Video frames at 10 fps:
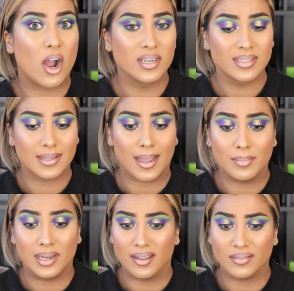honestly
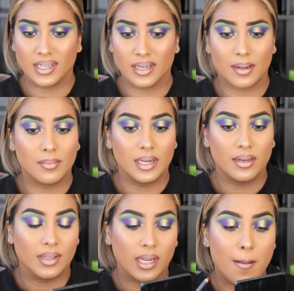I'm loving it. I'm
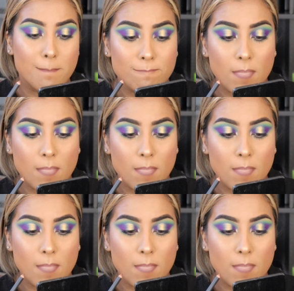living.